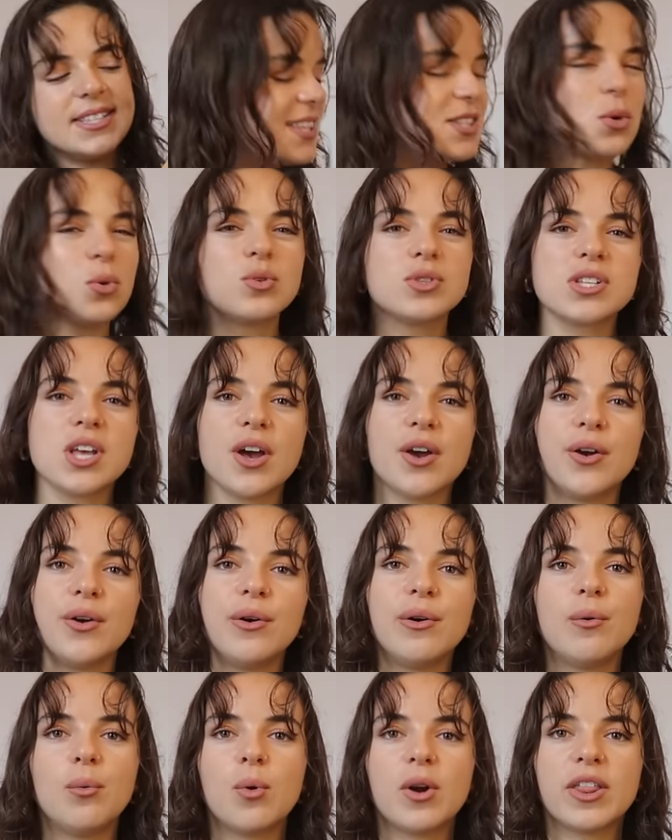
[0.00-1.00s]
It's
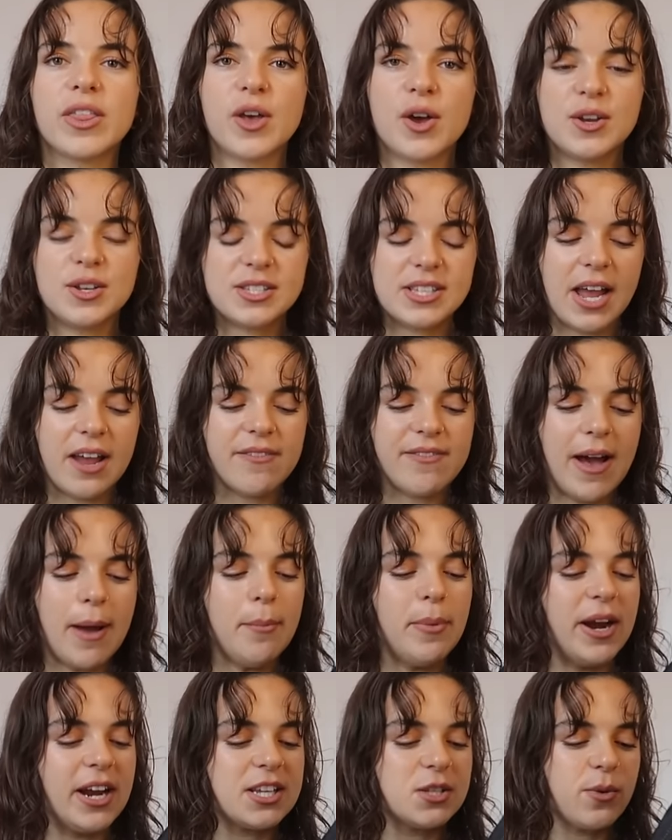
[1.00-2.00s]
also one of those like
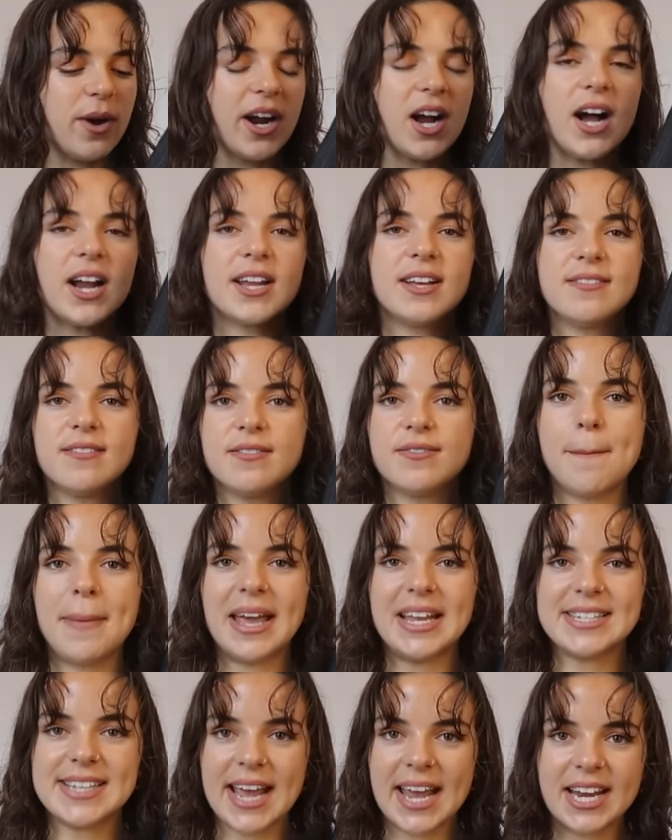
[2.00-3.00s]
fabrics where it kind of
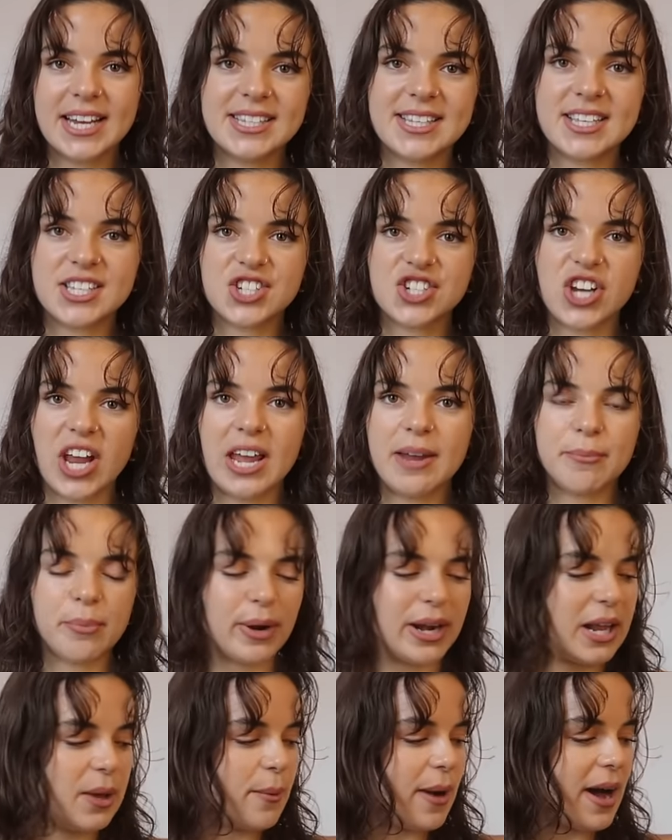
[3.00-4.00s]
maintains its shape really